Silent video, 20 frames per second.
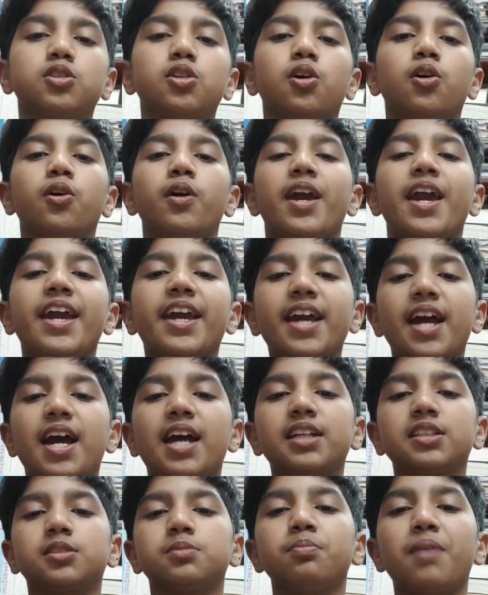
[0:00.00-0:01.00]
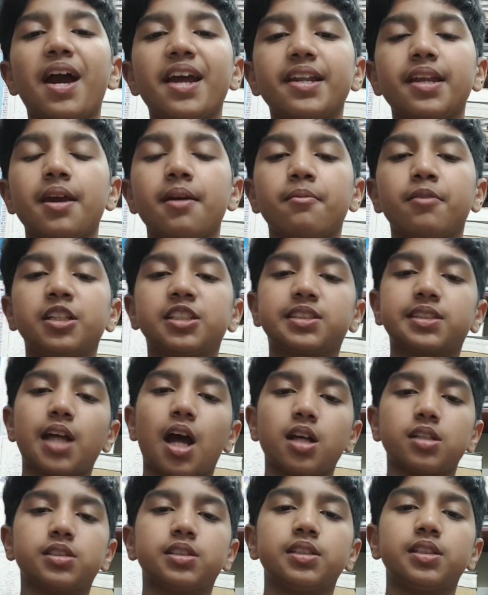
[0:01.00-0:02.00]
So hey guys, my name is
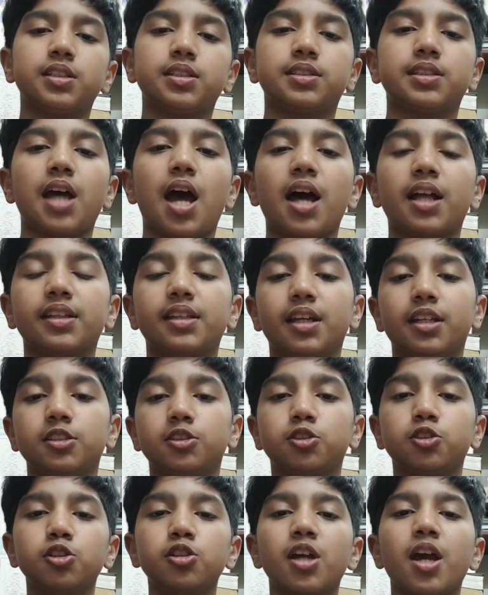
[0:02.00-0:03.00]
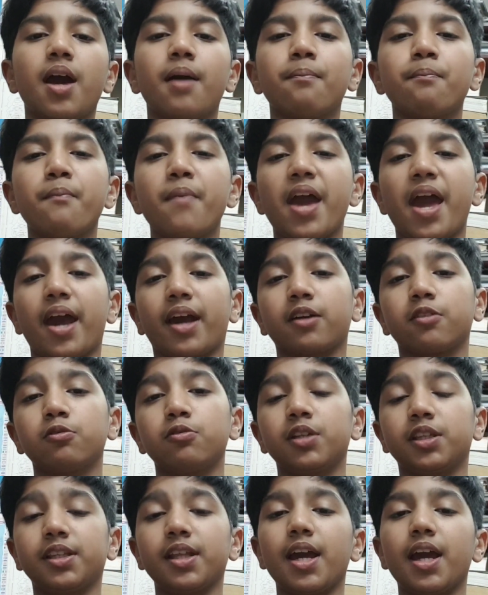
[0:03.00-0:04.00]
Tahsin Azad and today I'm back
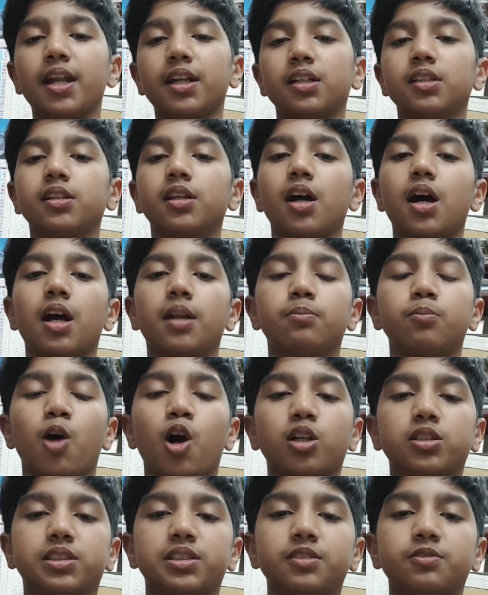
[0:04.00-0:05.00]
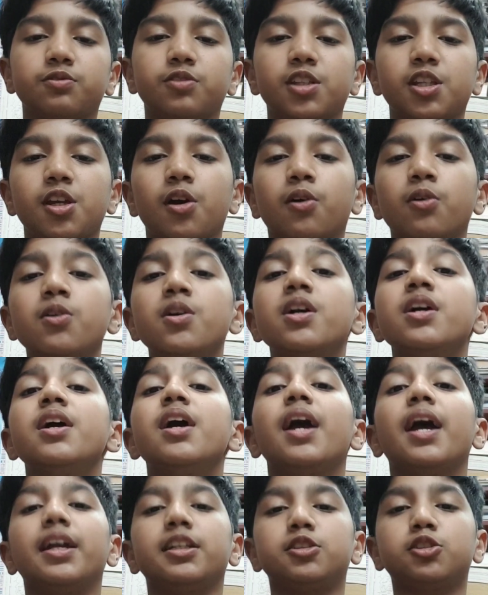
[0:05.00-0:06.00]
with another unboxing video,
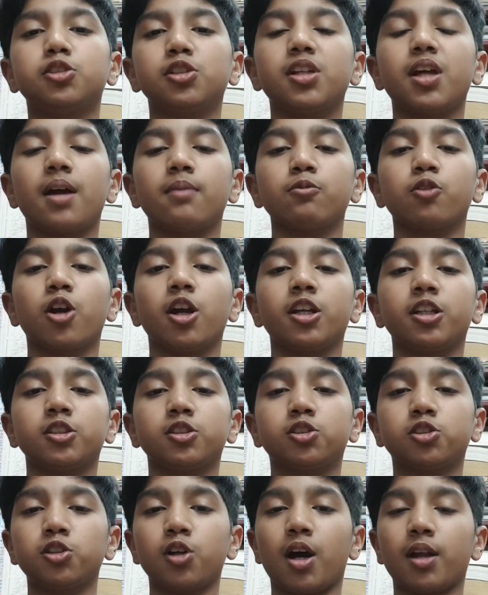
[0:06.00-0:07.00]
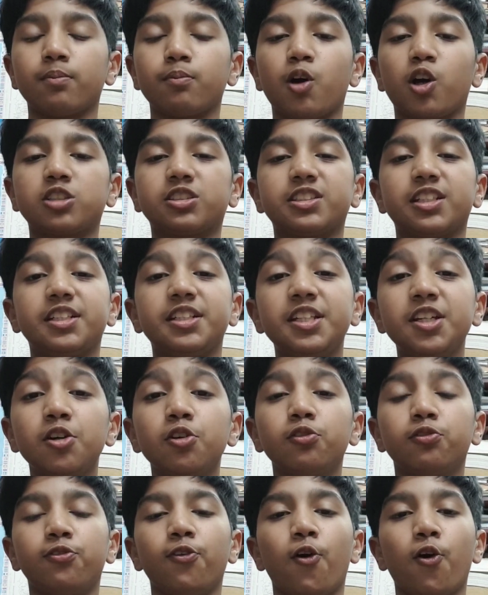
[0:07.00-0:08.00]
and today I'm going to unbox a
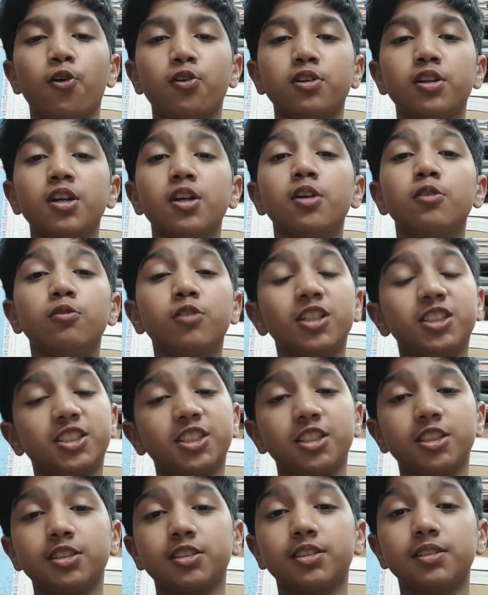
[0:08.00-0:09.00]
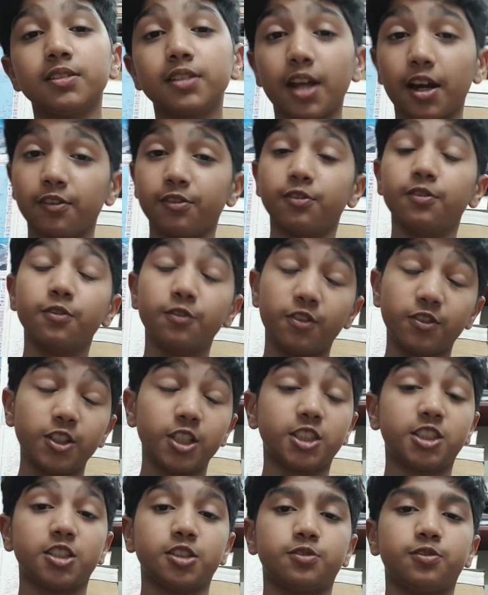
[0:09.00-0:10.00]
new phone which is
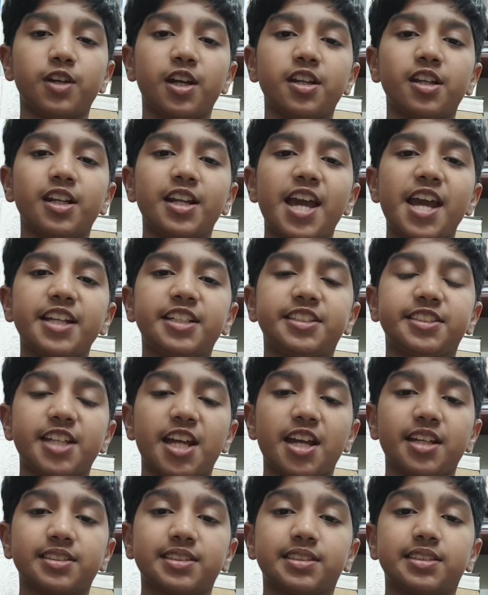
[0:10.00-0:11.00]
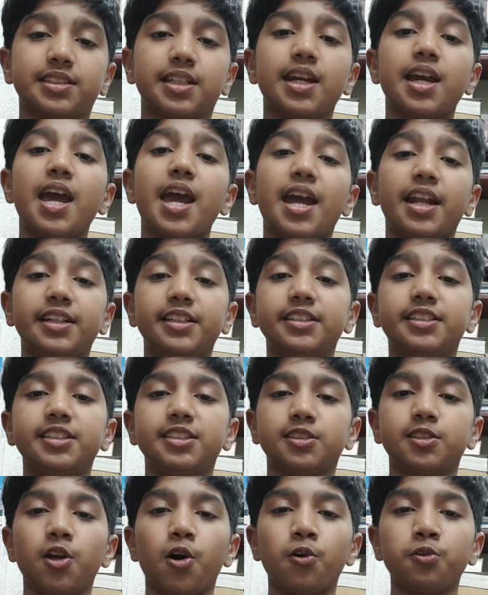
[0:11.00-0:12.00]
very latest, and it
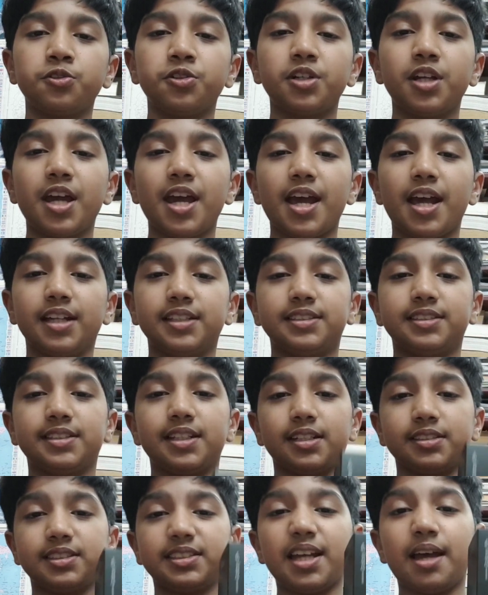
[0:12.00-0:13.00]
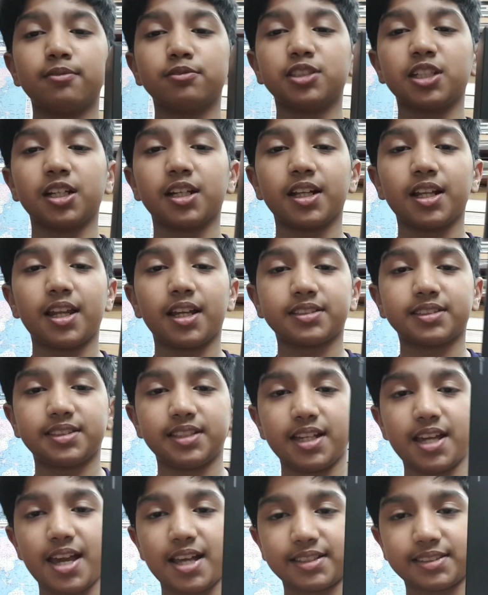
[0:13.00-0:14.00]
is known as the Samsung
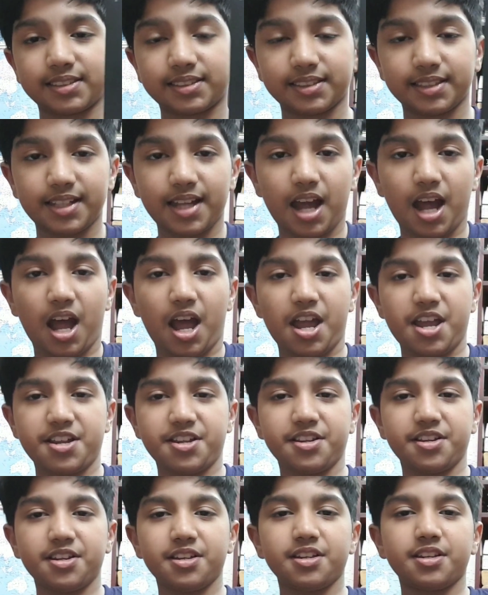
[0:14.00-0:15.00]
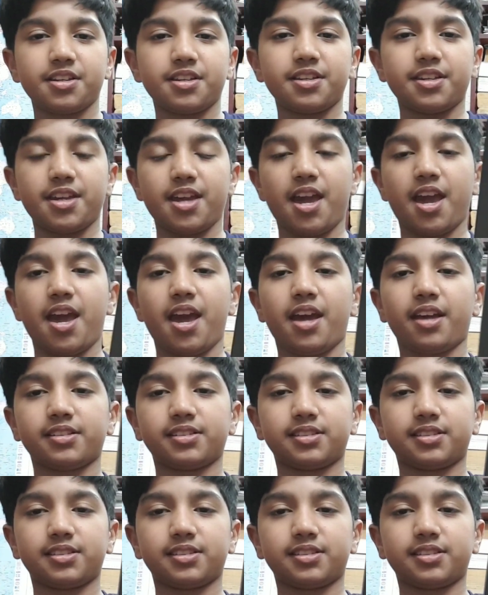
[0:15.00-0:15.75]
Galaxy S9. Yeah.